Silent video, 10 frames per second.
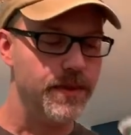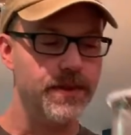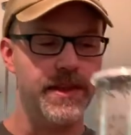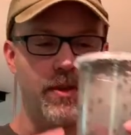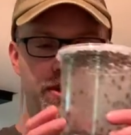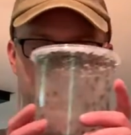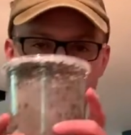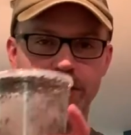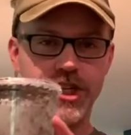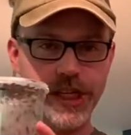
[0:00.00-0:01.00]
they were
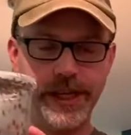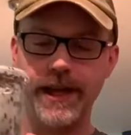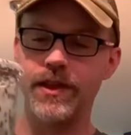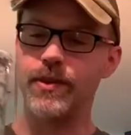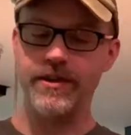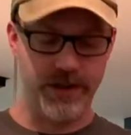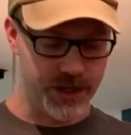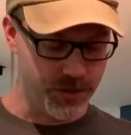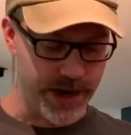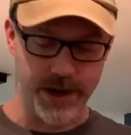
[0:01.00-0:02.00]
just chilling in the
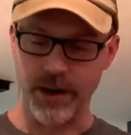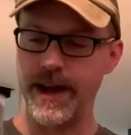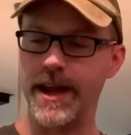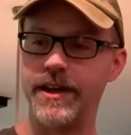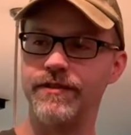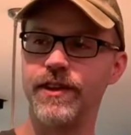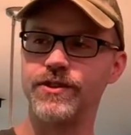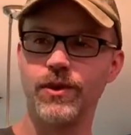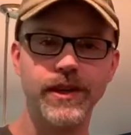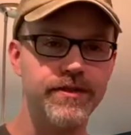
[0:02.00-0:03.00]
refrigerator, and if there's
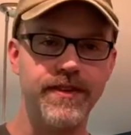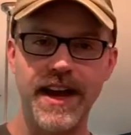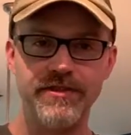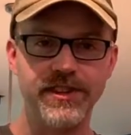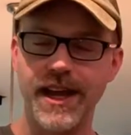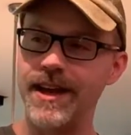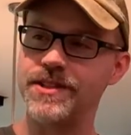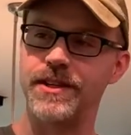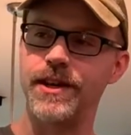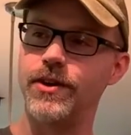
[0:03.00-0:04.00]
only 5 flies
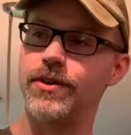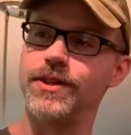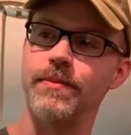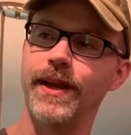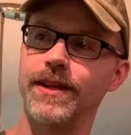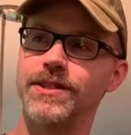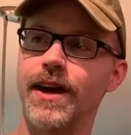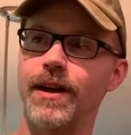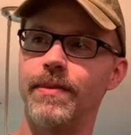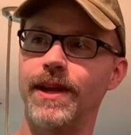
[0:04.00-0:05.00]
in here or something, it's not
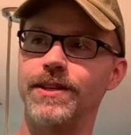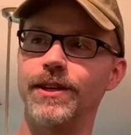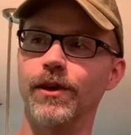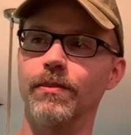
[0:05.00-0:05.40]
a big deal.